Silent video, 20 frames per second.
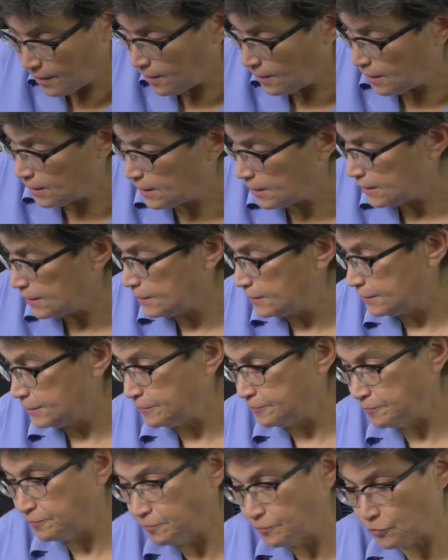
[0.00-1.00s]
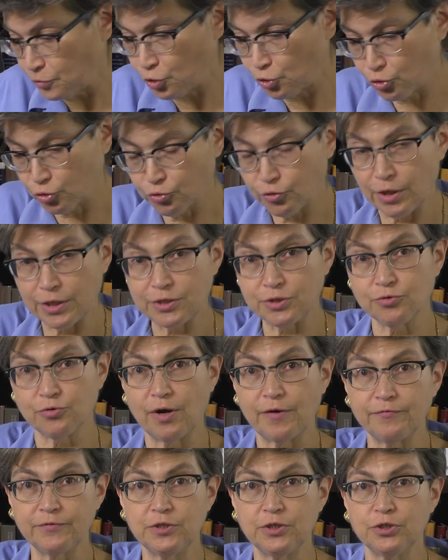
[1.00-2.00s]
uh, neural crest
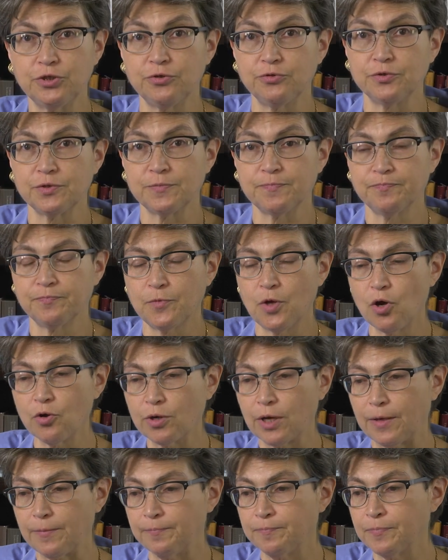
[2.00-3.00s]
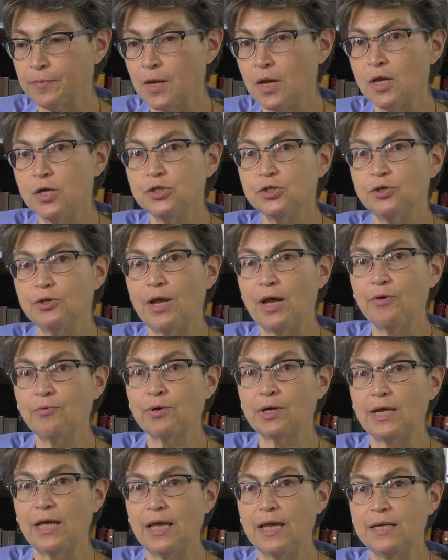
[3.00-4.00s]
derived tissues. Okay, so now we're
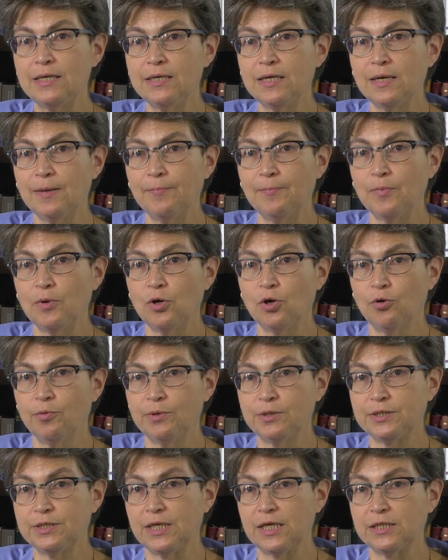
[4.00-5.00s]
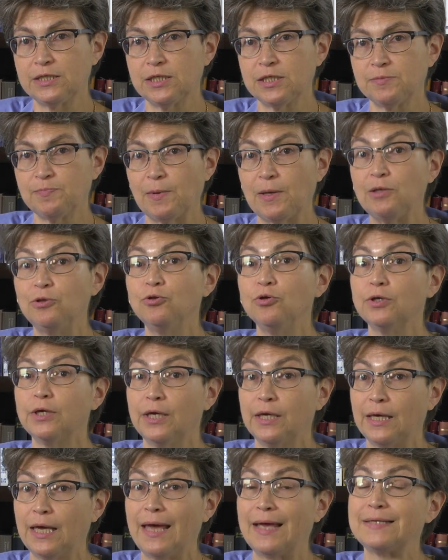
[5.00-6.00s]
going to end up homeostasis by
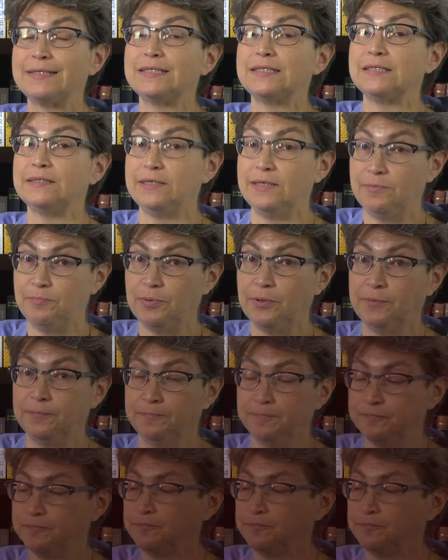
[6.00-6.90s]
looking at sleep.